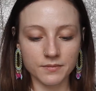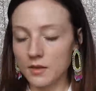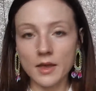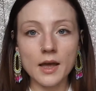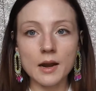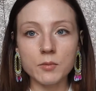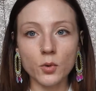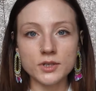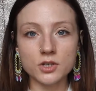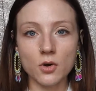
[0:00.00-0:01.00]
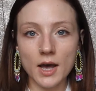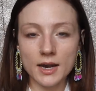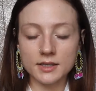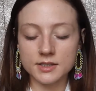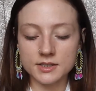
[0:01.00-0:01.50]
And then I'm going to go
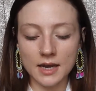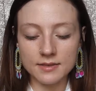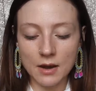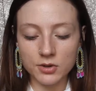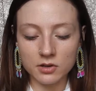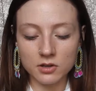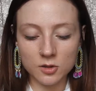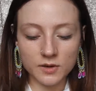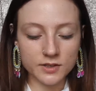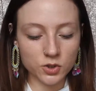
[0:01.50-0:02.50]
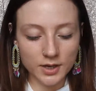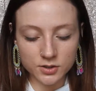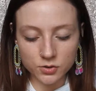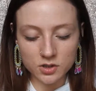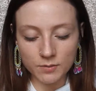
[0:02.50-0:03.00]
ahead and set that with a little bit of a
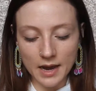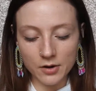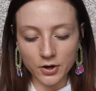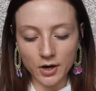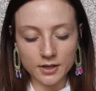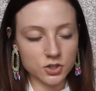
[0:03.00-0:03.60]
translucent powder